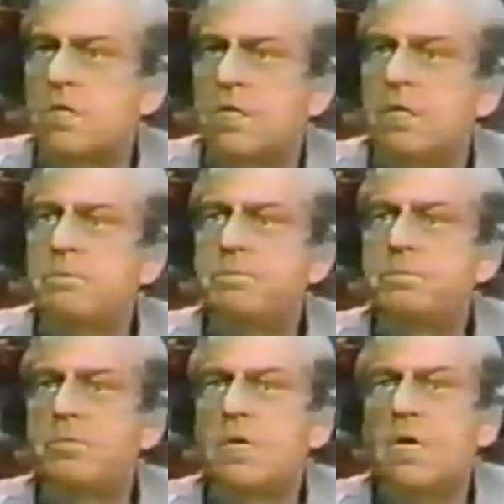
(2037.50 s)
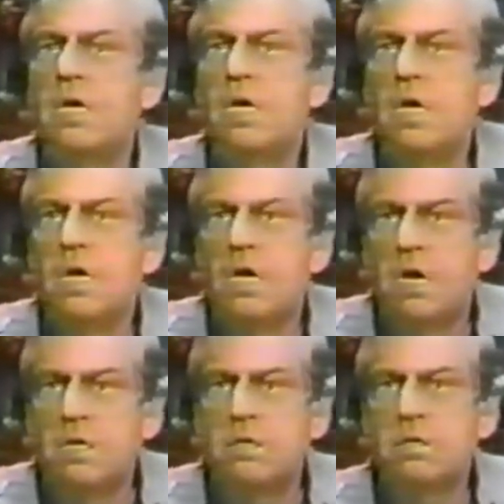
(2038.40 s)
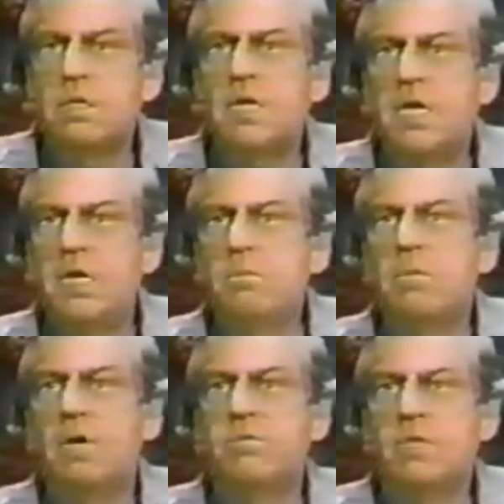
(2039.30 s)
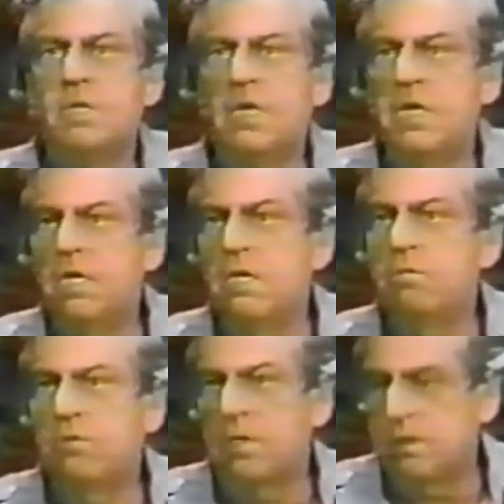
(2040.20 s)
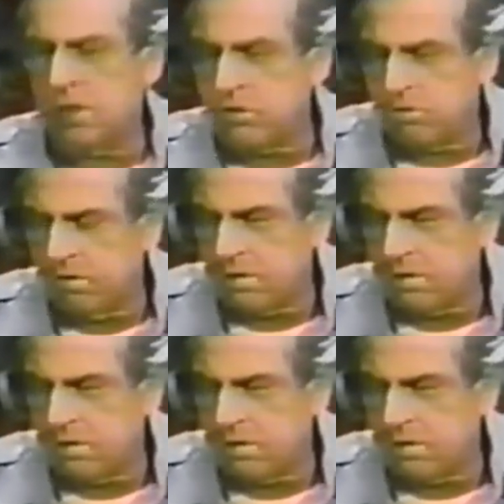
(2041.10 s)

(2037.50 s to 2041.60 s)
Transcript: City under the name of the League for Industrial